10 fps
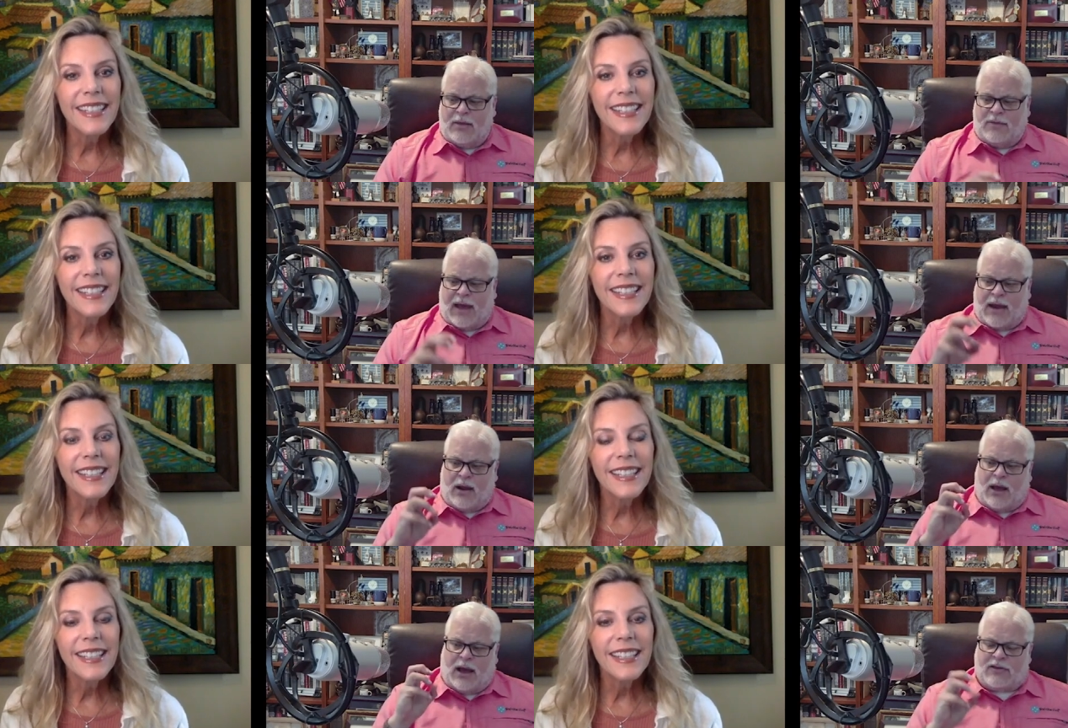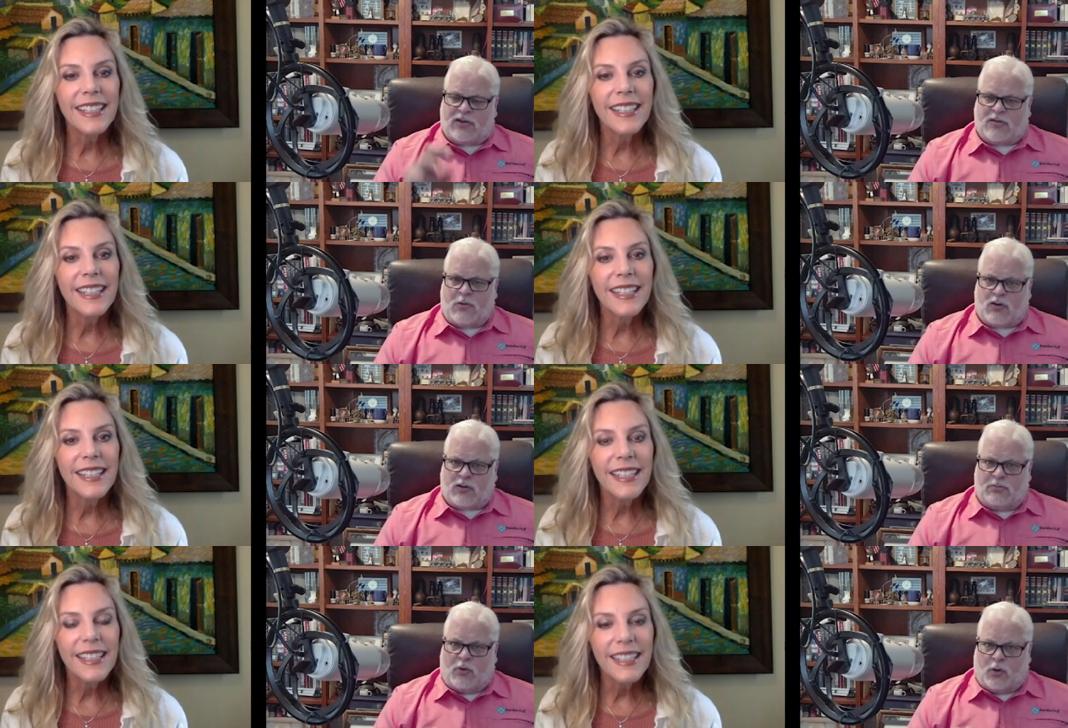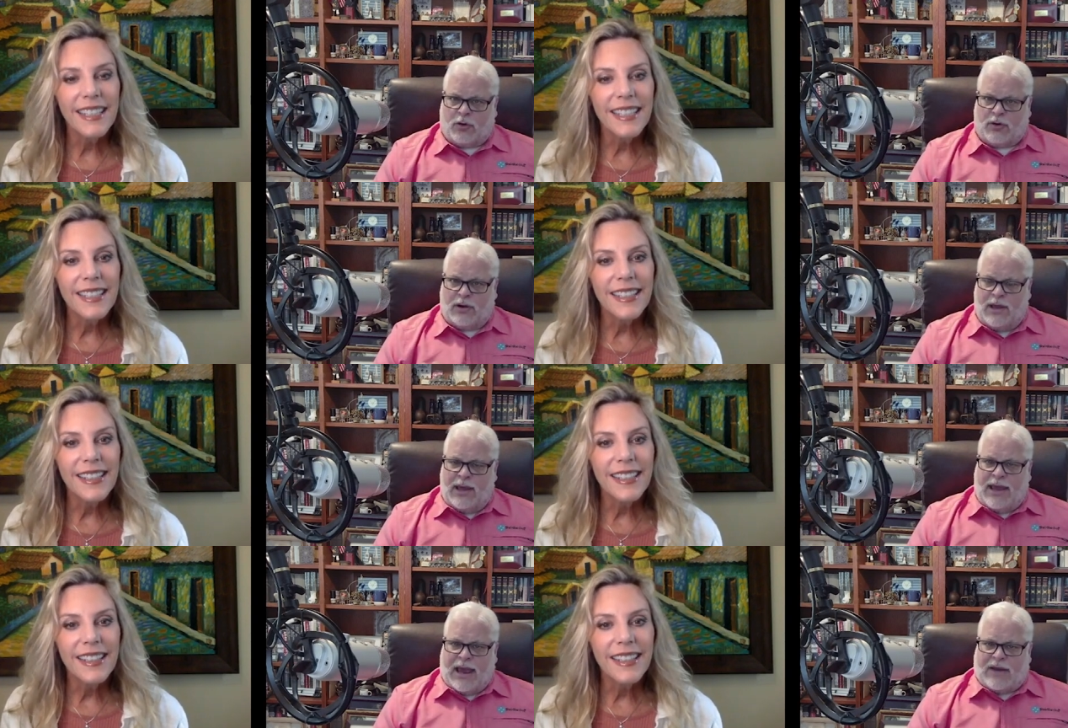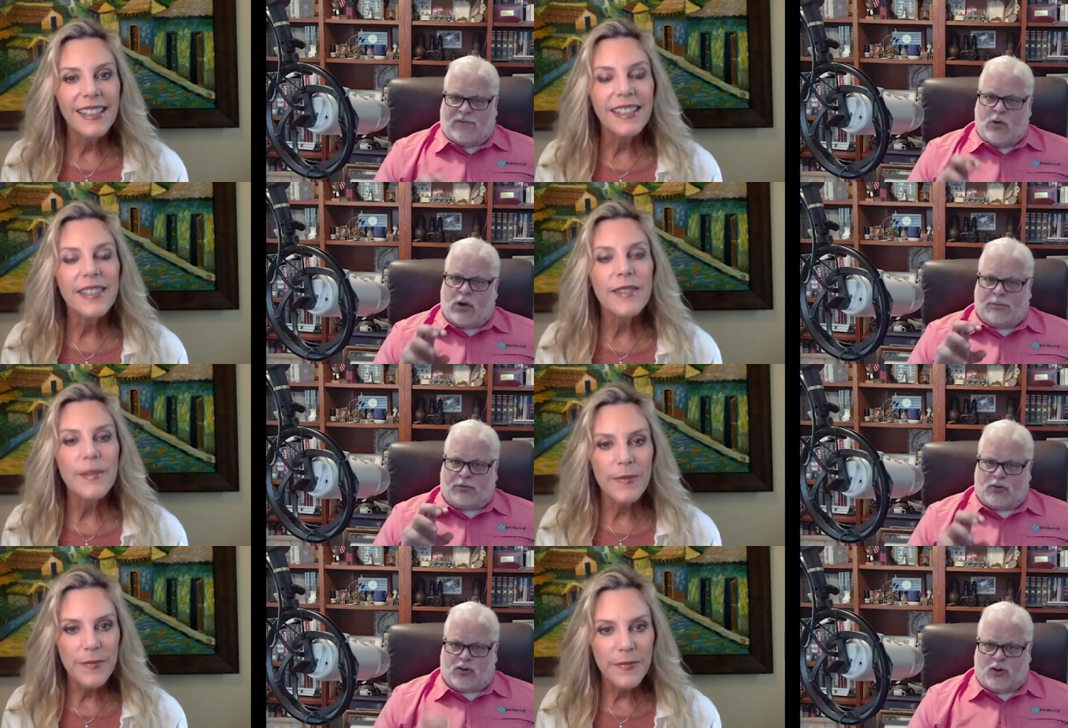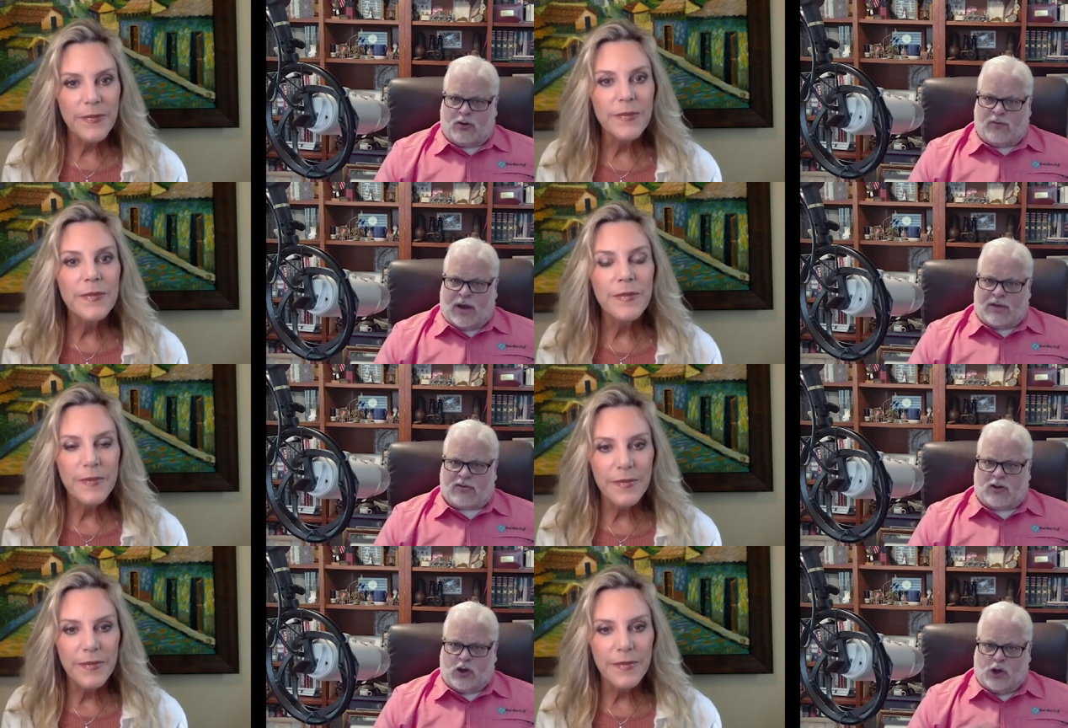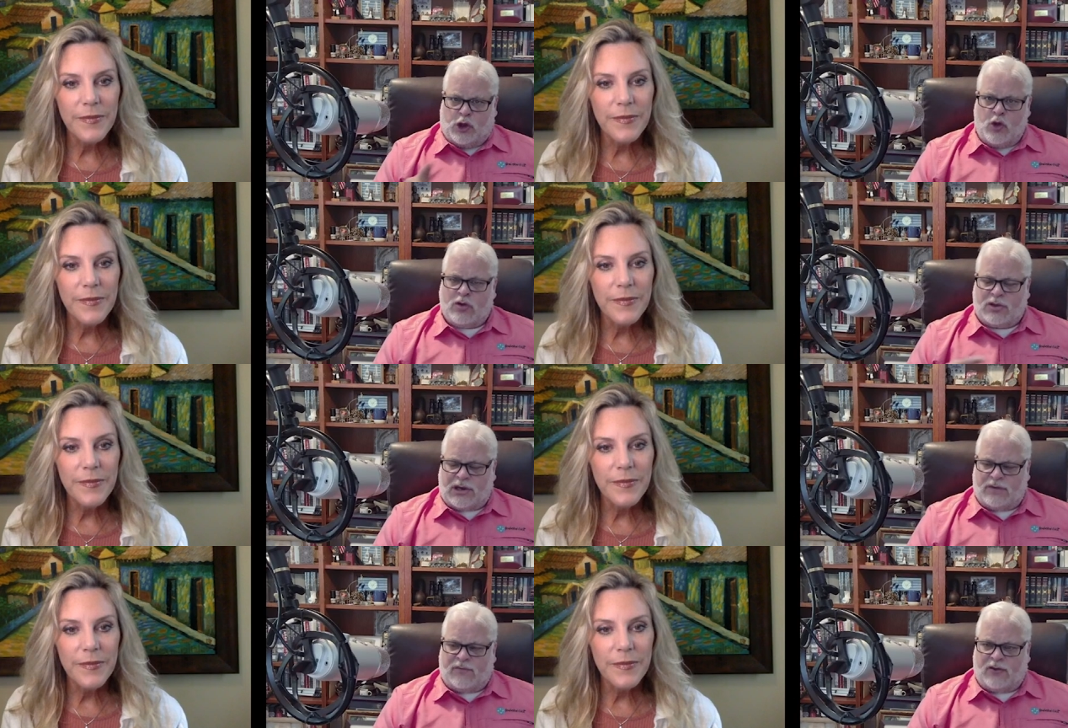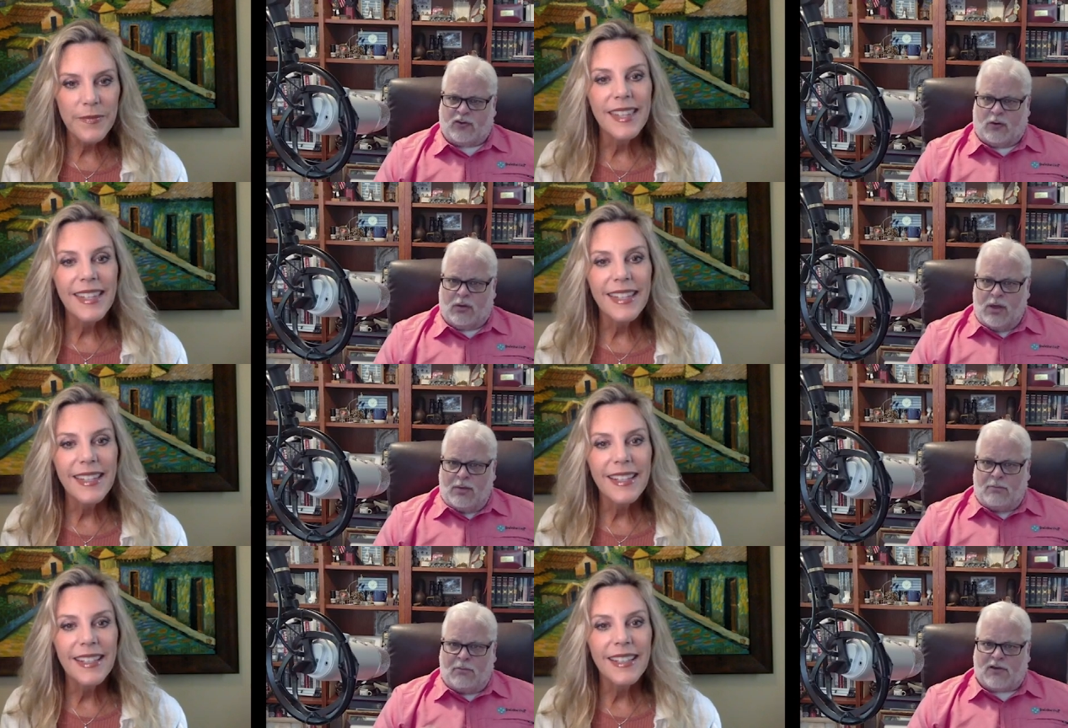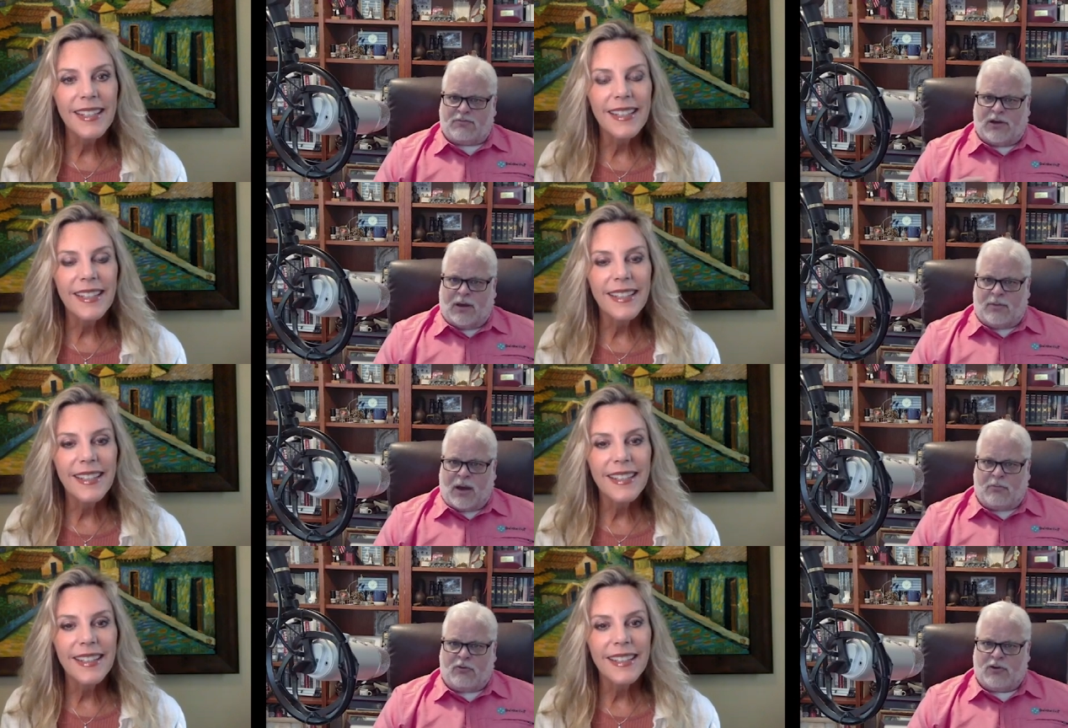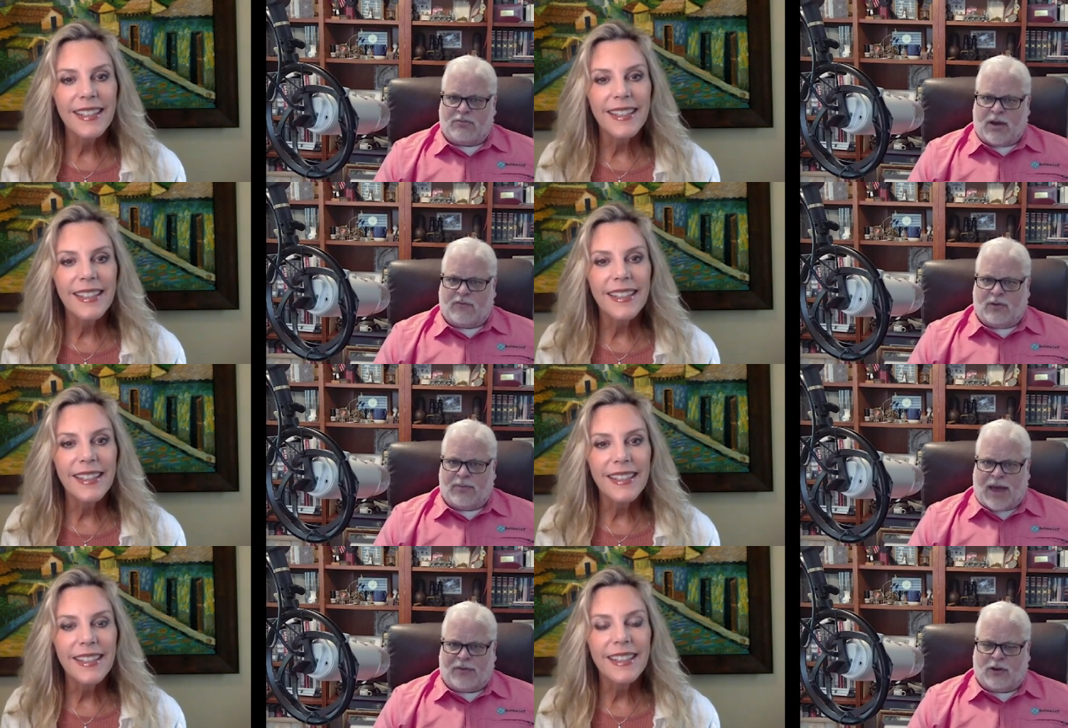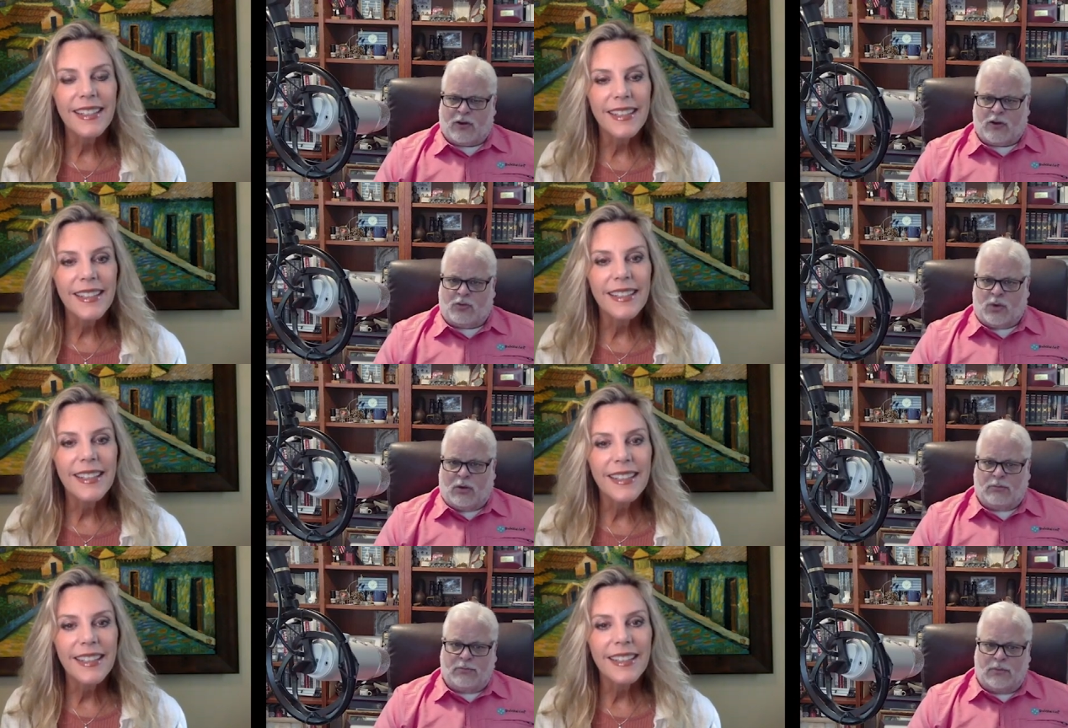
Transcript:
Speaker 1: that us is most important and if you want to preserve us, you as an individual must become humble, respectful, empathic, and goodwill.